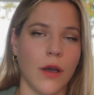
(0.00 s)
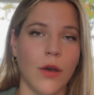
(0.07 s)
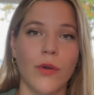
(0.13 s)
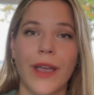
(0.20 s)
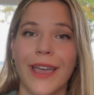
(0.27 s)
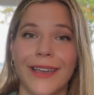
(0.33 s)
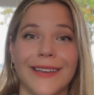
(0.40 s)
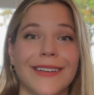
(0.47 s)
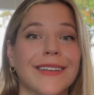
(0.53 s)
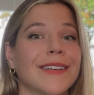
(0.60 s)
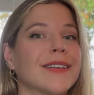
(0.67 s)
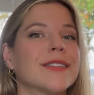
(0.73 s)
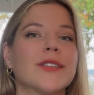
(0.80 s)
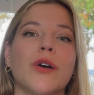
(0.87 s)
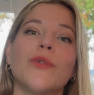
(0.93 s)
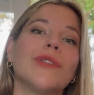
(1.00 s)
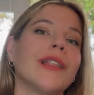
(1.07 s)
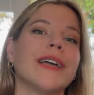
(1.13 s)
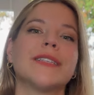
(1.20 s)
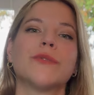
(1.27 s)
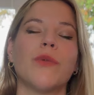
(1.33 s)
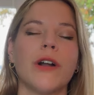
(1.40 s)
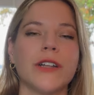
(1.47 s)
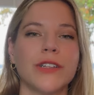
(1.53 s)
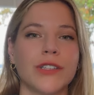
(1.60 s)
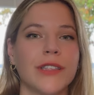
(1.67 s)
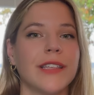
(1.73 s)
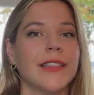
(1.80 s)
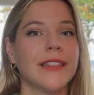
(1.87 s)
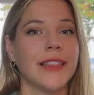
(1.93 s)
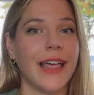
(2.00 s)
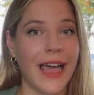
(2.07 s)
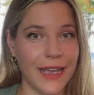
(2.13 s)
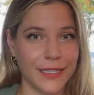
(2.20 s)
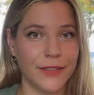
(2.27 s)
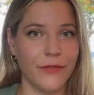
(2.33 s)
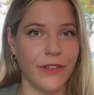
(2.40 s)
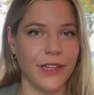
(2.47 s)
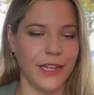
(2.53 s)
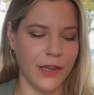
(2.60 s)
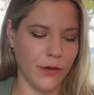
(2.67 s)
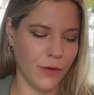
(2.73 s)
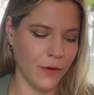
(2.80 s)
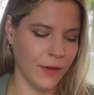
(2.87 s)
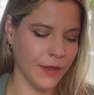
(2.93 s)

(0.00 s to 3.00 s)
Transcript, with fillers: Okay, so let's watch the last video.